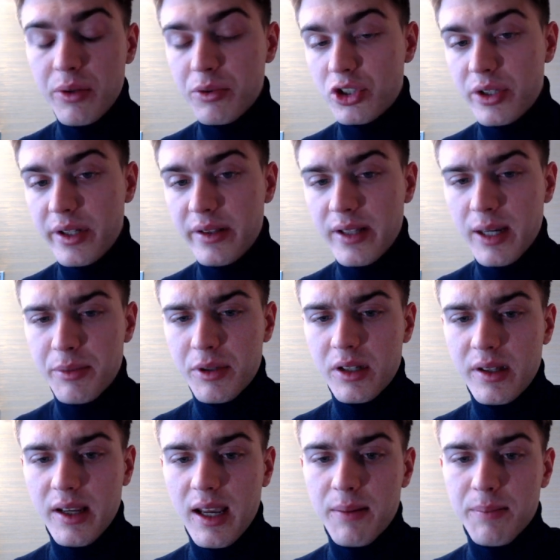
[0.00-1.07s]
which didn't happen in the
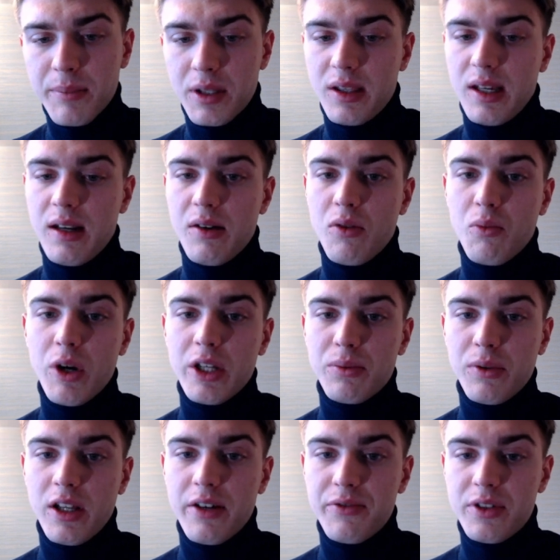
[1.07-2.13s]
game, but then white
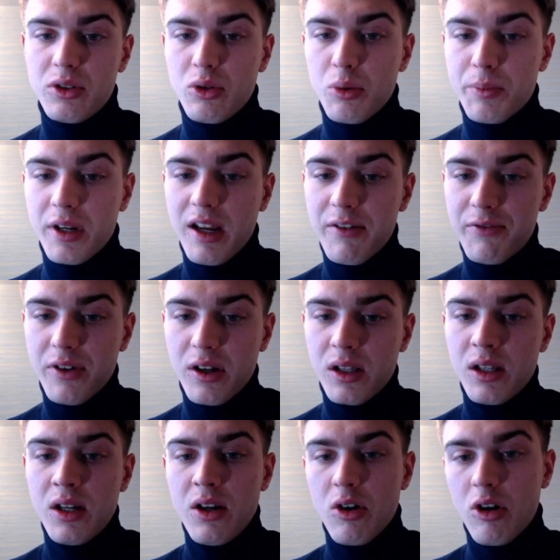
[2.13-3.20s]
will have this open f-file,